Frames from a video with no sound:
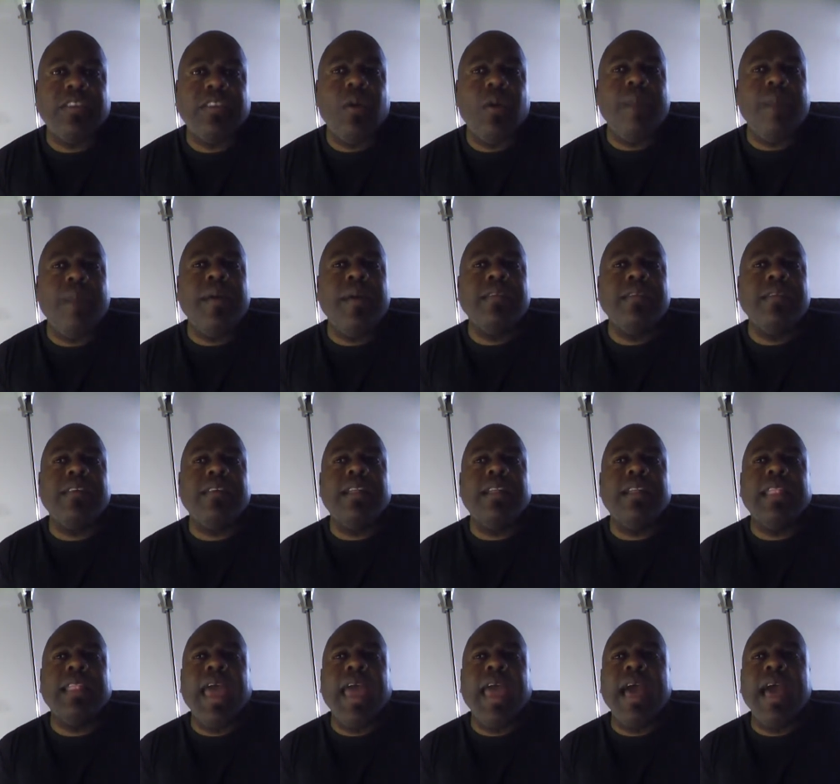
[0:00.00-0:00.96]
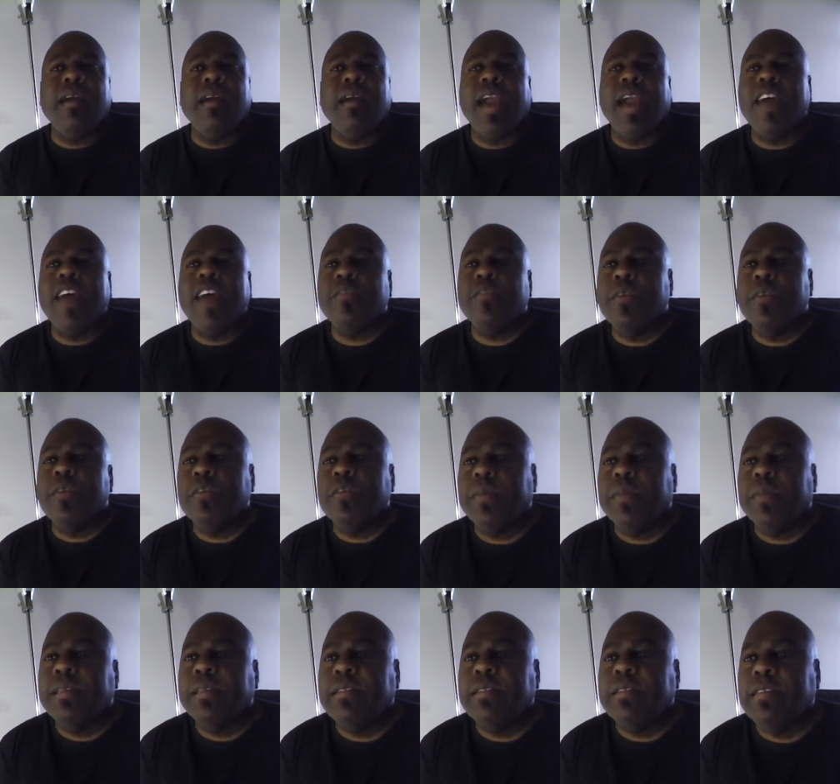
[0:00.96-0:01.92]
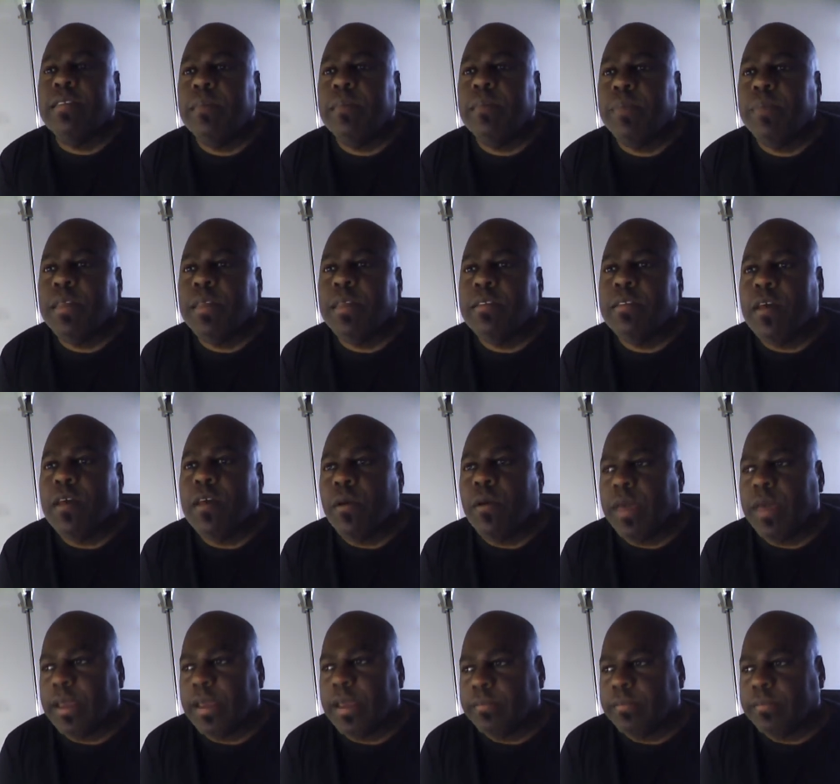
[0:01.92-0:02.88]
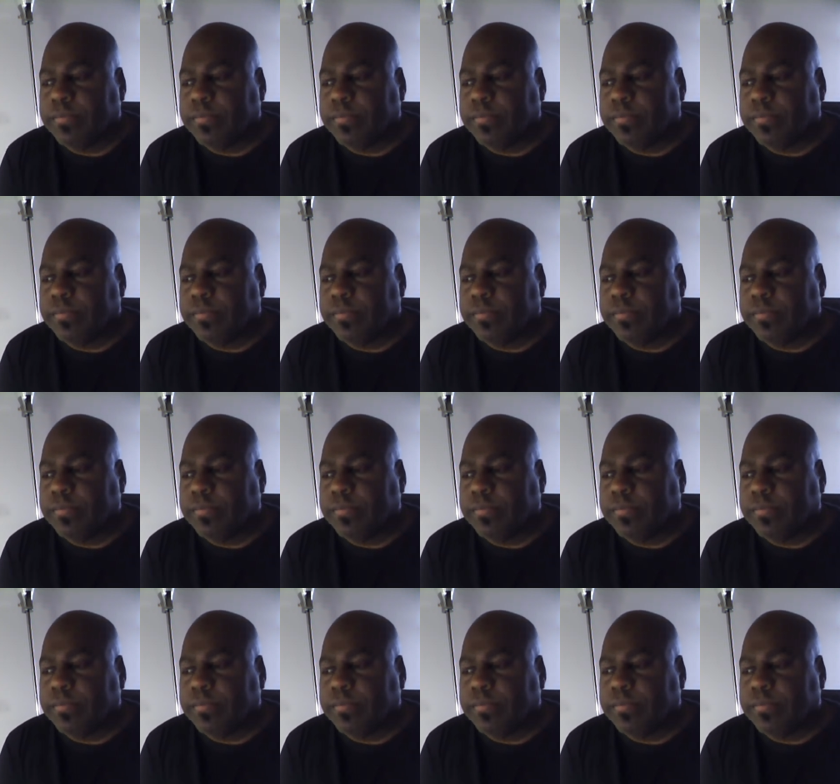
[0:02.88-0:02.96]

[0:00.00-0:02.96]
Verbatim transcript: So up until now, Cosby's been tippy-toeing